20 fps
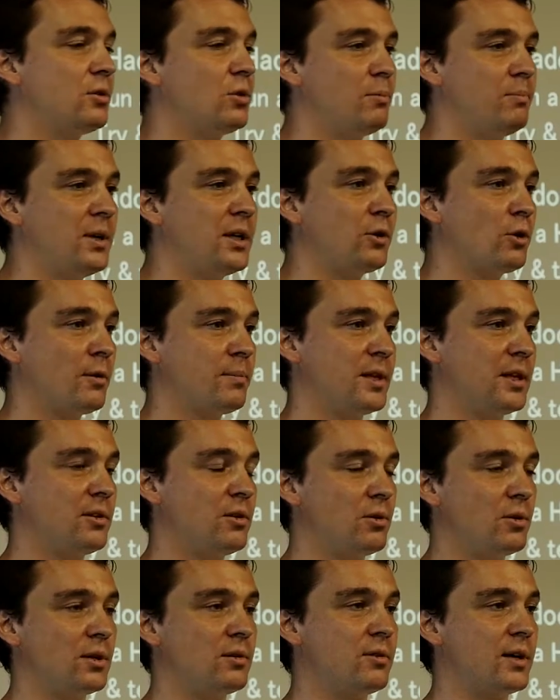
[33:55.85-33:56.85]
to Bigtop
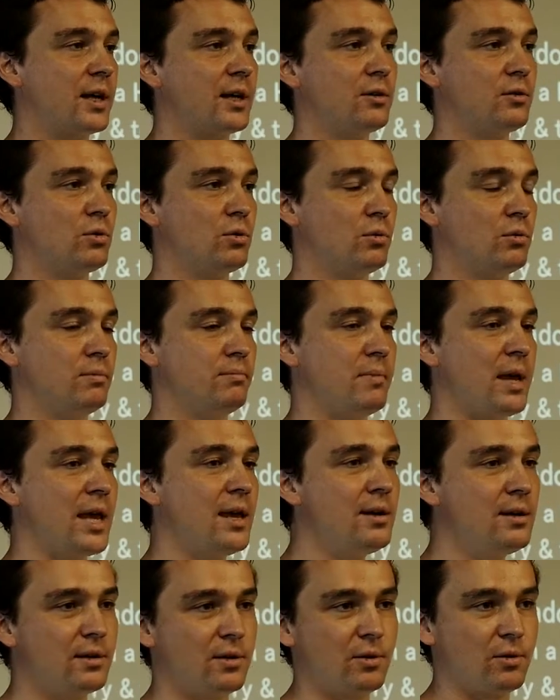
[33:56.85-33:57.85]
that you are trying to
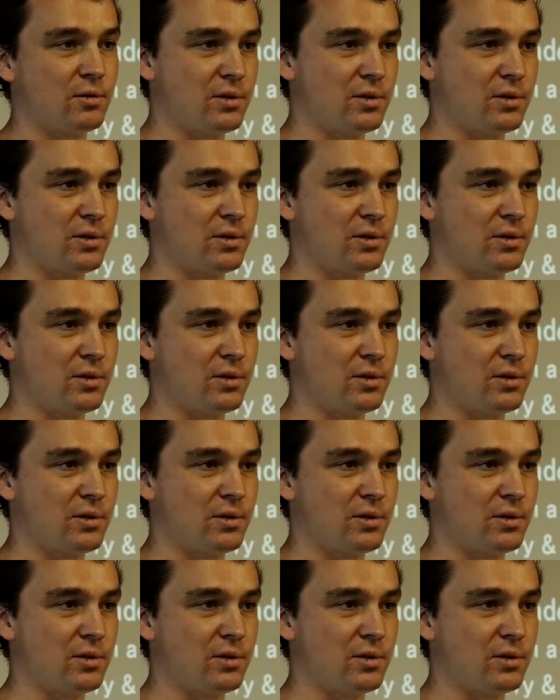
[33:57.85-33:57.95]
make,